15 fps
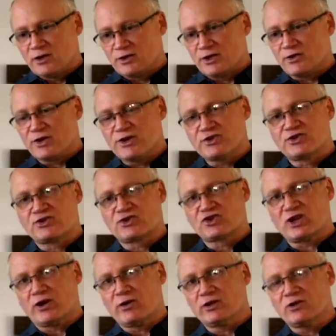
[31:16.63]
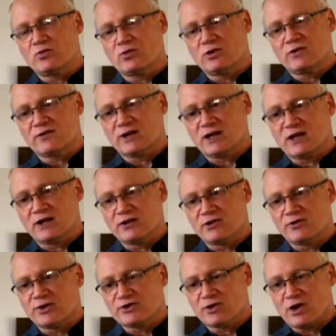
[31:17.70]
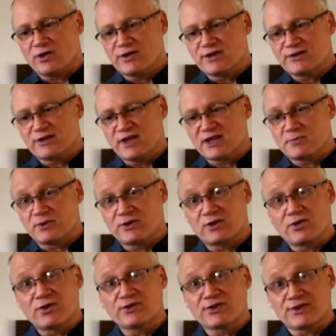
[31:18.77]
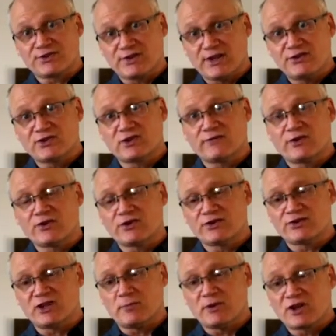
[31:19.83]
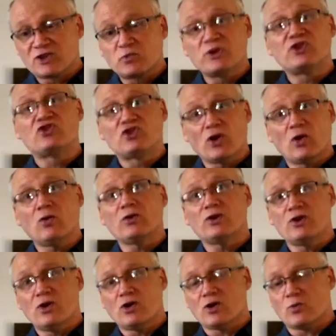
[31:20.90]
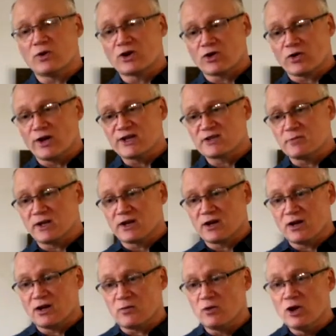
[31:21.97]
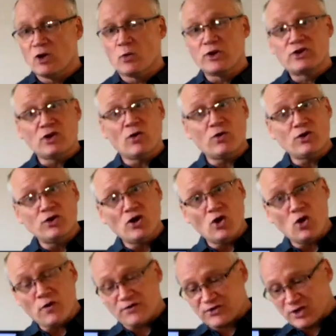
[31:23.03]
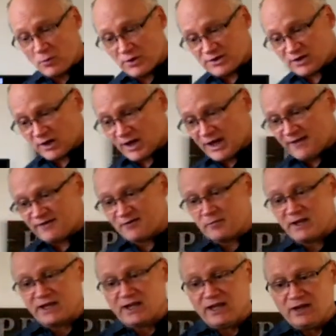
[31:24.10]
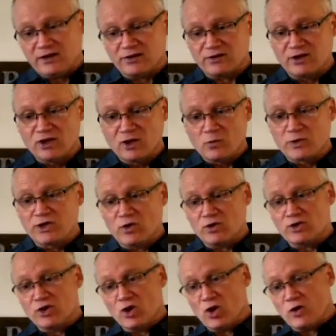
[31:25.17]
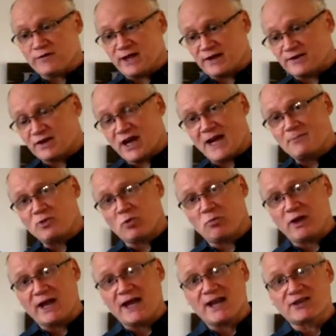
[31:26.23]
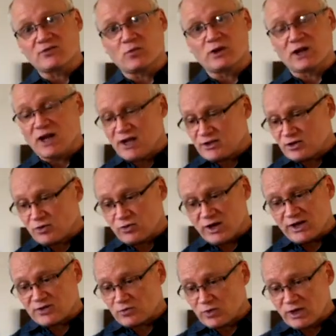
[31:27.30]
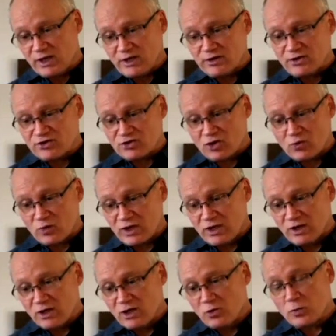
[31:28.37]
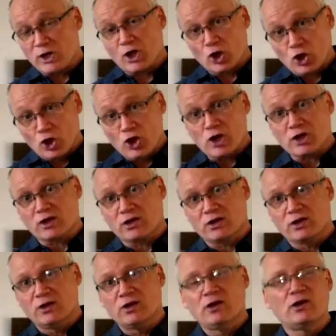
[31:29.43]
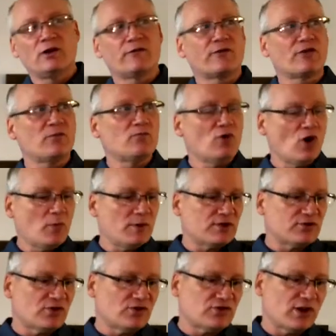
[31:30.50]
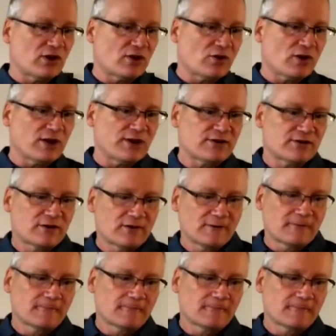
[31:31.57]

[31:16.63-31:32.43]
There is sharing the word of God. There is all these things, but there is a sense of urgency because we don't know when Christ may come. We don't know if someone's life may end. We don't know if that time will pass when God's grace will end. And so we, we look for the moments to share Christ.